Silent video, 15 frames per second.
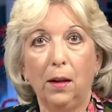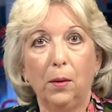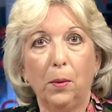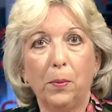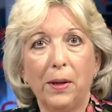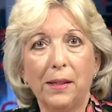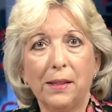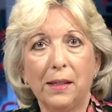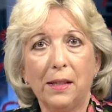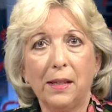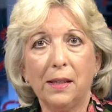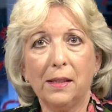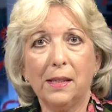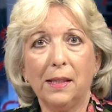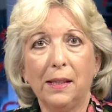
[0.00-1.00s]
Well,
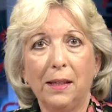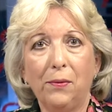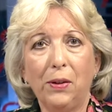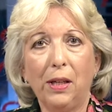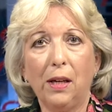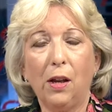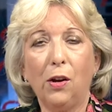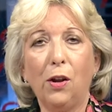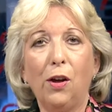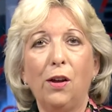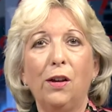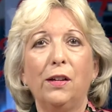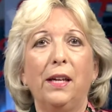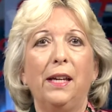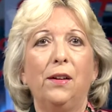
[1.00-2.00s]
residents living
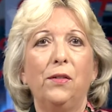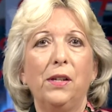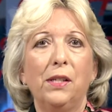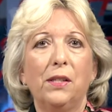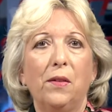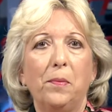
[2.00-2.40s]
along areas